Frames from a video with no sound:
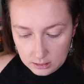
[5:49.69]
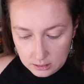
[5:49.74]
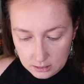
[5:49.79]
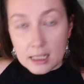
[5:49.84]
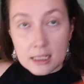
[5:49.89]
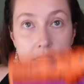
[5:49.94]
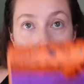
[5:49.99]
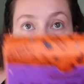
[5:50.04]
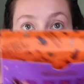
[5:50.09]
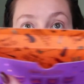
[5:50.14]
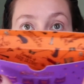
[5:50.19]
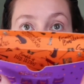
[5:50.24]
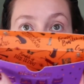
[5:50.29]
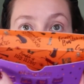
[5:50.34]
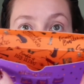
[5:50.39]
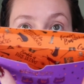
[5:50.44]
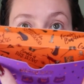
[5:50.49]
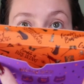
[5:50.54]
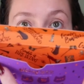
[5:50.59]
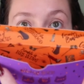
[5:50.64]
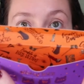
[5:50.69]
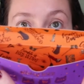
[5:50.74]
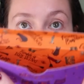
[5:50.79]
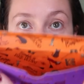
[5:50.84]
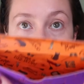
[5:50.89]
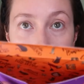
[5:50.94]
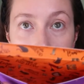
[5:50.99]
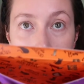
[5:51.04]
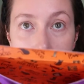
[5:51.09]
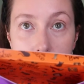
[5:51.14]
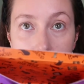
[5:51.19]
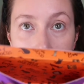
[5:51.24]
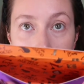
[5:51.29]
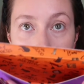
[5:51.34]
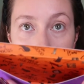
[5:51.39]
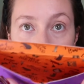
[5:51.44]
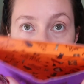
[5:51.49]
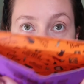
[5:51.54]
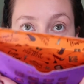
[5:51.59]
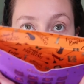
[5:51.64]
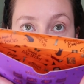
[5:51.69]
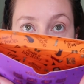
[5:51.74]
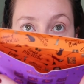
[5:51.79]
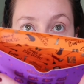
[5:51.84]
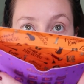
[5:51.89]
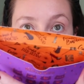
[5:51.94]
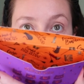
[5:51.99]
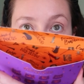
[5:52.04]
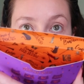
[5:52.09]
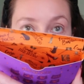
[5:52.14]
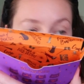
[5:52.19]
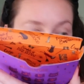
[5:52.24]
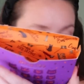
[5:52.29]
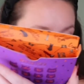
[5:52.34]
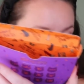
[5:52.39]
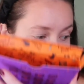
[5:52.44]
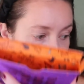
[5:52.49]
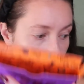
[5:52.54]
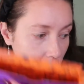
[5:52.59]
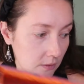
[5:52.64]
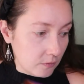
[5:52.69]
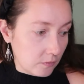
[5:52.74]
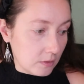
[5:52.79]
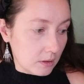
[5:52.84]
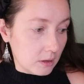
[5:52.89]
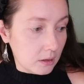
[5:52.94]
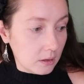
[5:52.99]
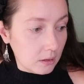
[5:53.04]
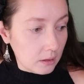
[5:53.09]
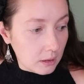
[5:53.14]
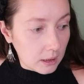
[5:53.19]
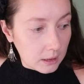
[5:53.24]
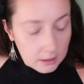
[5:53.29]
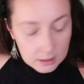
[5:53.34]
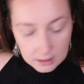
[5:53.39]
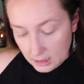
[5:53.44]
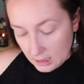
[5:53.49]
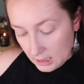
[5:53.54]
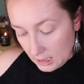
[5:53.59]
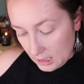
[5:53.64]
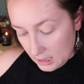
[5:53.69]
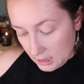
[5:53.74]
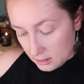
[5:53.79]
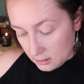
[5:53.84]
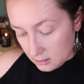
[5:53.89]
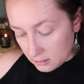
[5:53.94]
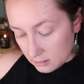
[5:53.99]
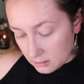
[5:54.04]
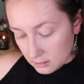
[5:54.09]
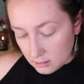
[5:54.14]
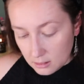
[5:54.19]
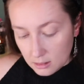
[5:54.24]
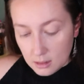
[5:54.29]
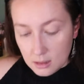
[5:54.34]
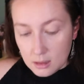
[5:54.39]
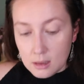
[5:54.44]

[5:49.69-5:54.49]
It has the same like inside packaging, even like the candle,